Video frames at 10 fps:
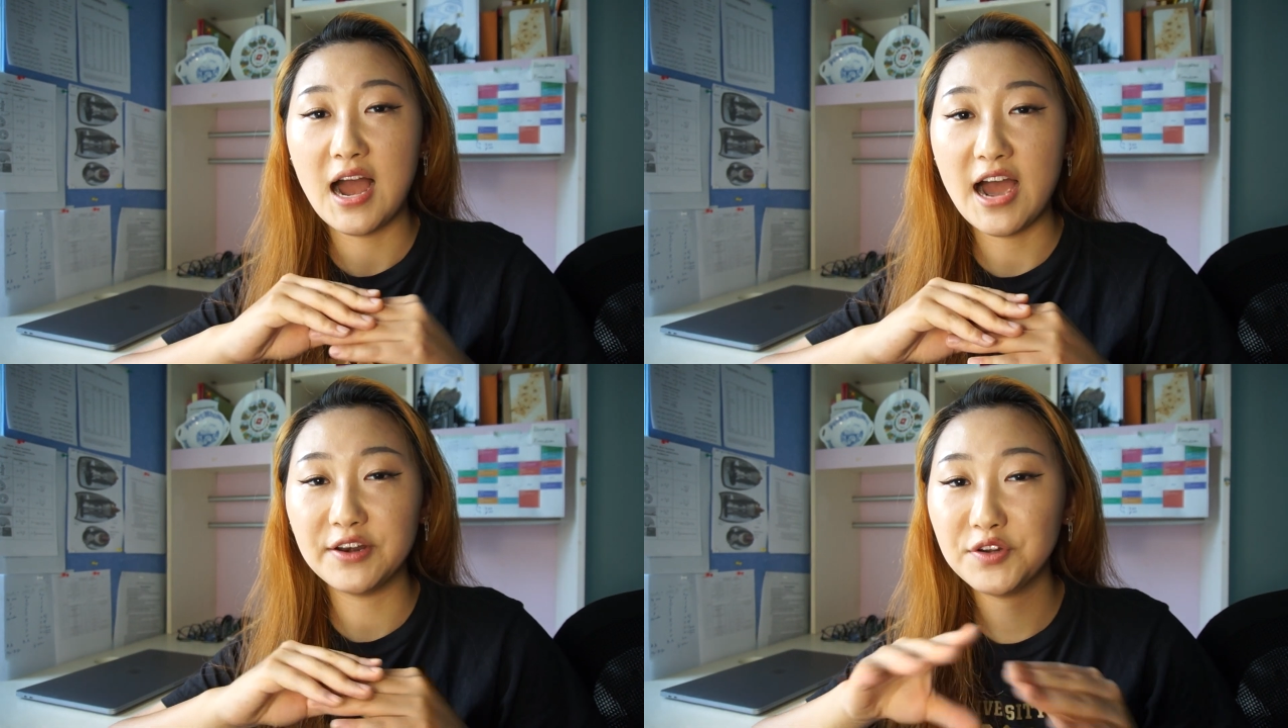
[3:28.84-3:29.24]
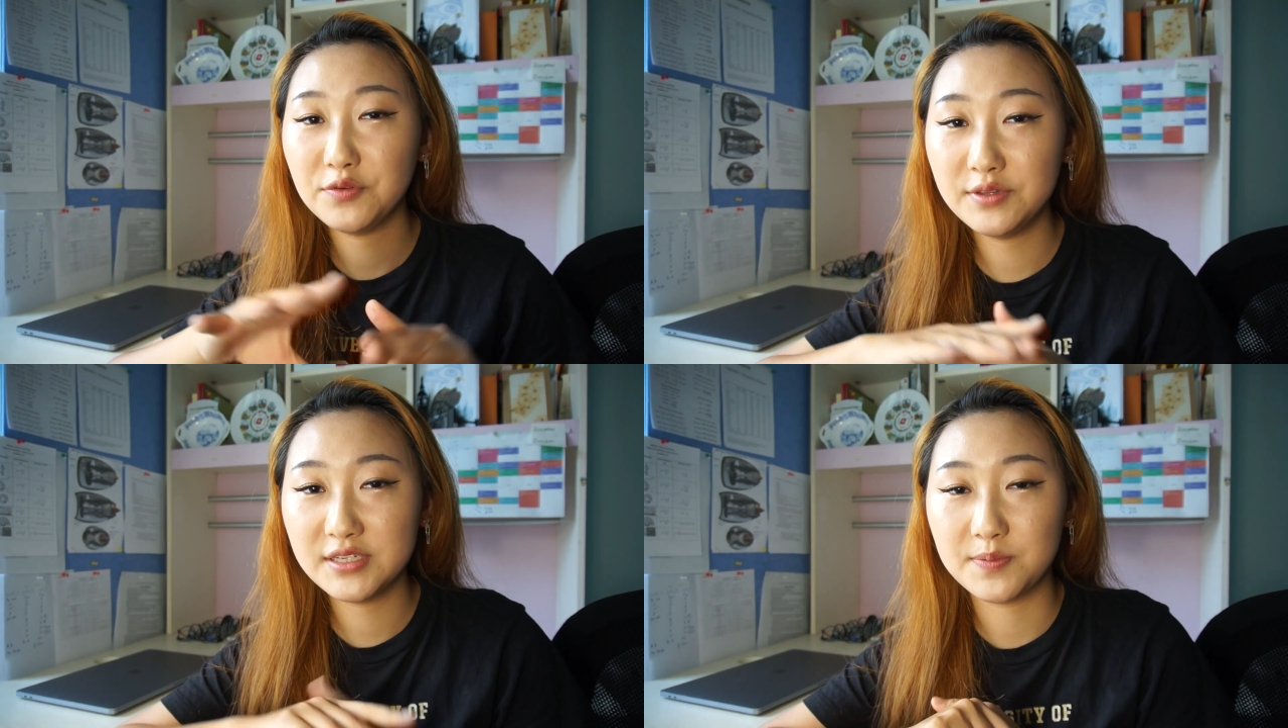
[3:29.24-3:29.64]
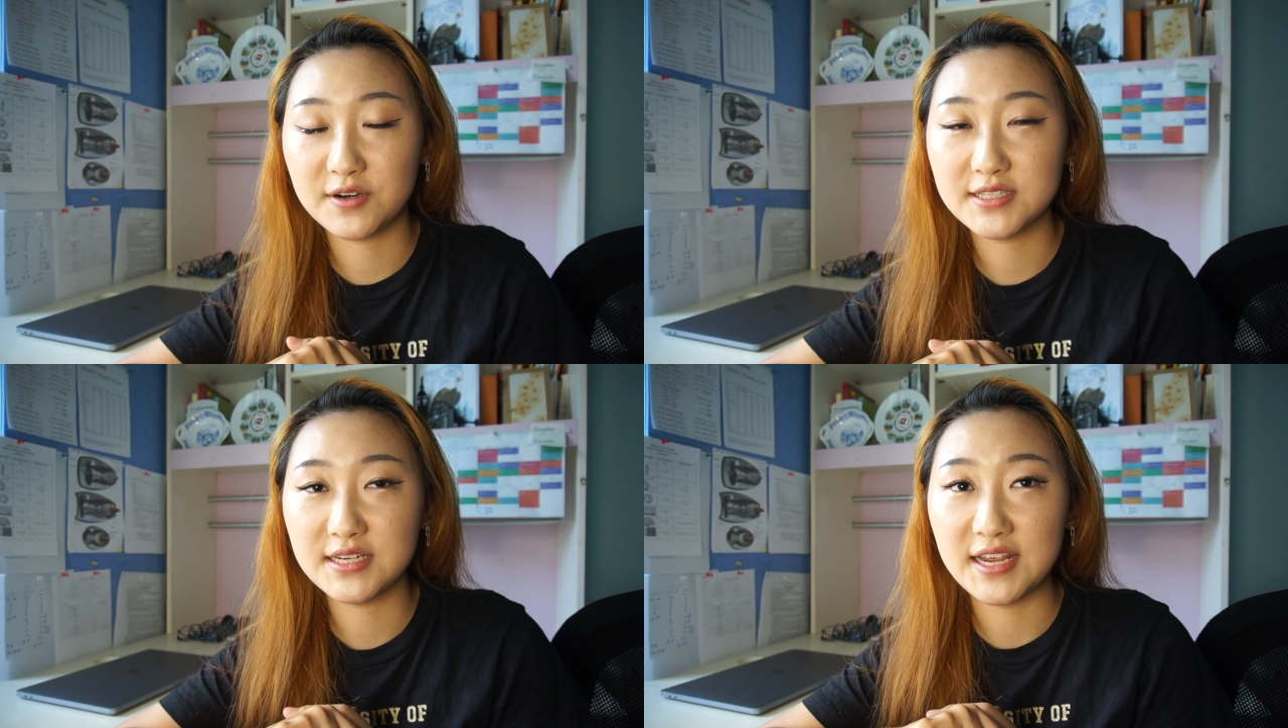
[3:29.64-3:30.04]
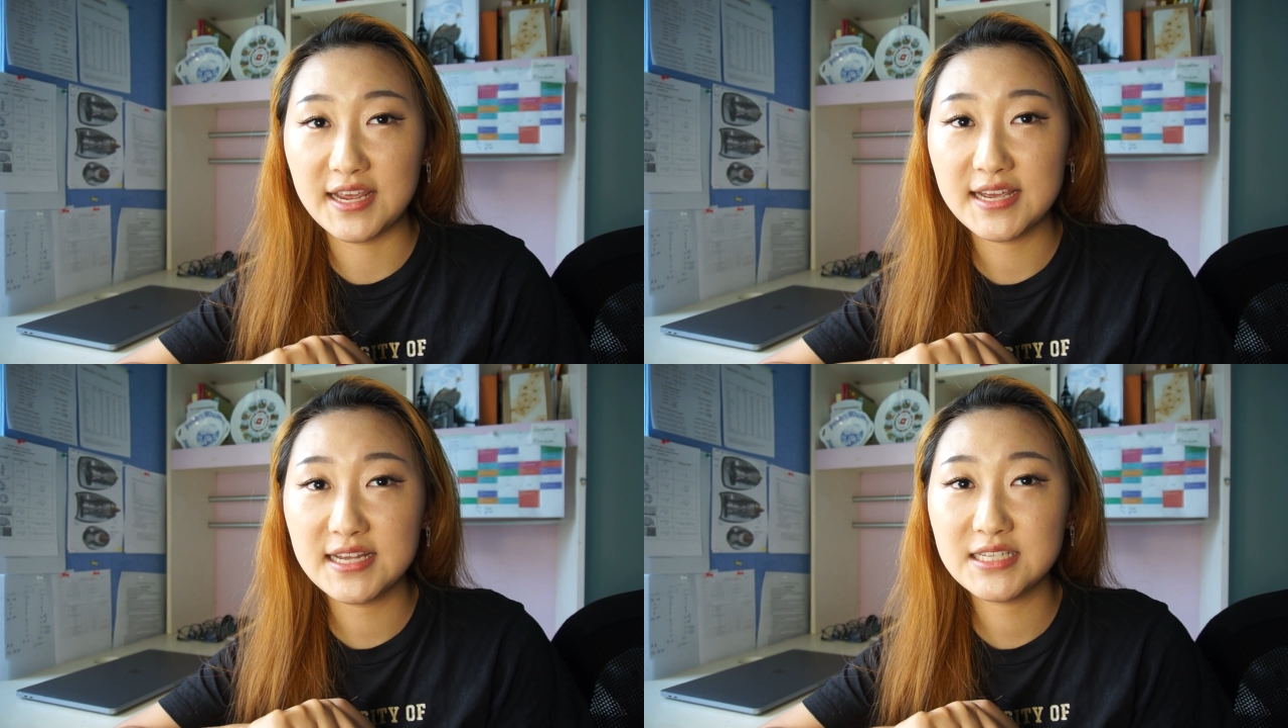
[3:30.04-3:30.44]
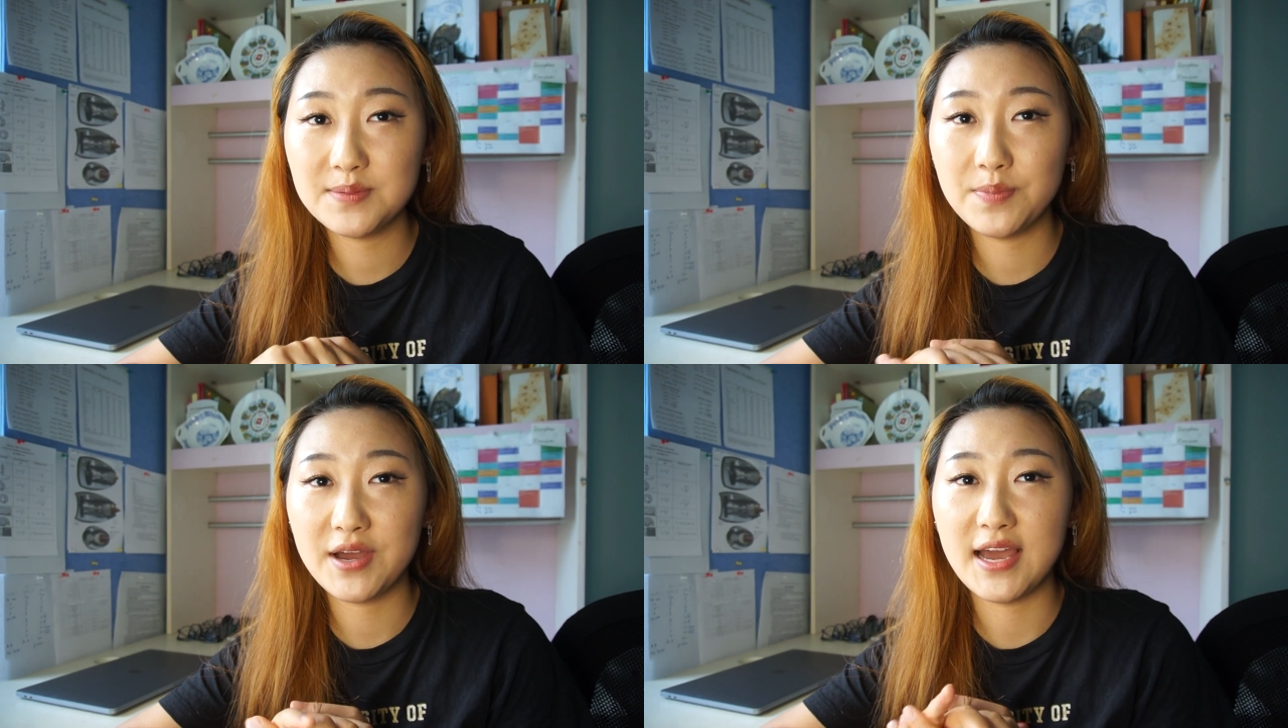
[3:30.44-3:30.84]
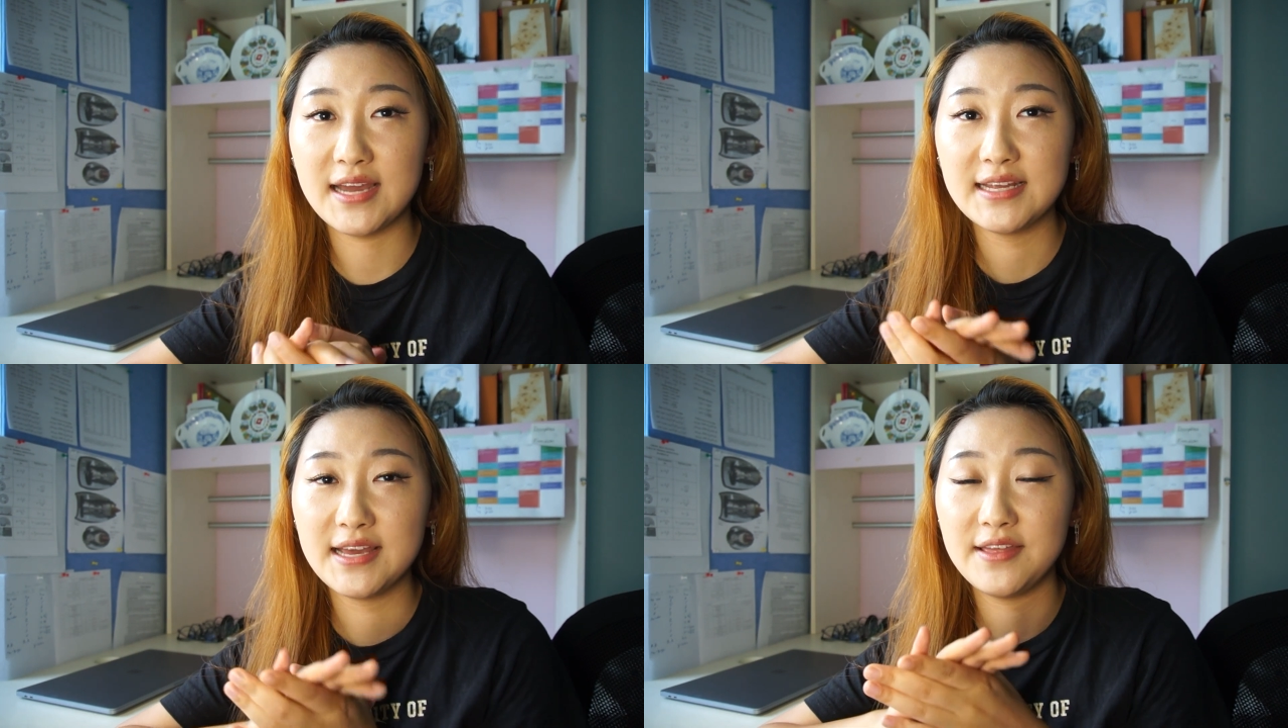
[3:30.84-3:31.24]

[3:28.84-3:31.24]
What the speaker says: I don't know who this person is, but